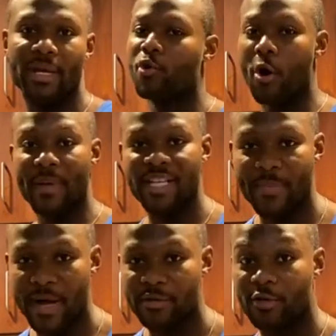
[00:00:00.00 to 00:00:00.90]
No, I'm not
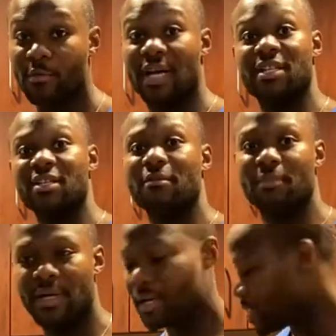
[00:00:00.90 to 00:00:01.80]
sponsored, but I should be.